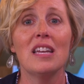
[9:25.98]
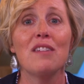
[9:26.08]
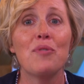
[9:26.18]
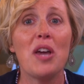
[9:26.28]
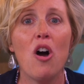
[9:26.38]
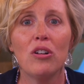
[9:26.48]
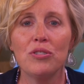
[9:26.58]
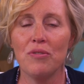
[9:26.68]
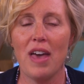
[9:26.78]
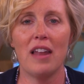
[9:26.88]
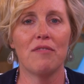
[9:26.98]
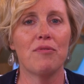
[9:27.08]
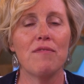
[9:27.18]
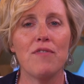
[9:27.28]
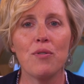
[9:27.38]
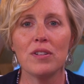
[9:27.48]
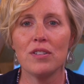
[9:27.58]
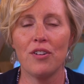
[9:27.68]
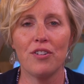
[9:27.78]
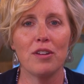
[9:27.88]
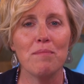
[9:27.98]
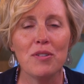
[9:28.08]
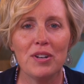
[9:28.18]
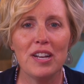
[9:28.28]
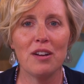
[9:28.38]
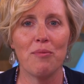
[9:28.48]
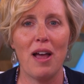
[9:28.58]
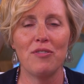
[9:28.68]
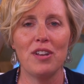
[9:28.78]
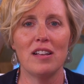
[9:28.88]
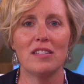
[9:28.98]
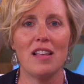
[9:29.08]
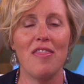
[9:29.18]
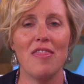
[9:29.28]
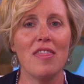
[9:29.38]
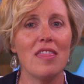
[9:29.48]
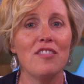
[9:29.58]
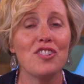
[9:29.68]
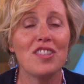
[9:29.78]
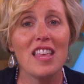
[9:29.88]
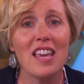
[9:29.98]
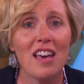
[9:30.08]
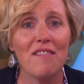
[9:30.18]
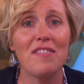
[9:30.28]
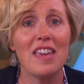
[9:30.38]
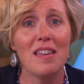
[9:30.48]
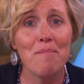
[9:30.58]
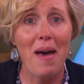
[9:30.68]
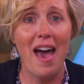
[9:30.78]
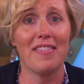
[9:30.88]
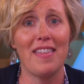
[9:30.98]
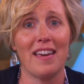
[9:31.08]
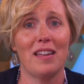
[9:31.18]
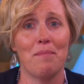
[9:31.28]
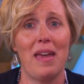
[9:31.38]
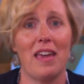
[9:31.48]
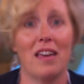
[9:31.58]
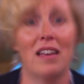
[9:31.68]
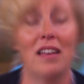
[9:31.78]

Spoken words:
If we all do that, if we focus on our community around us and just think of the impact that can make.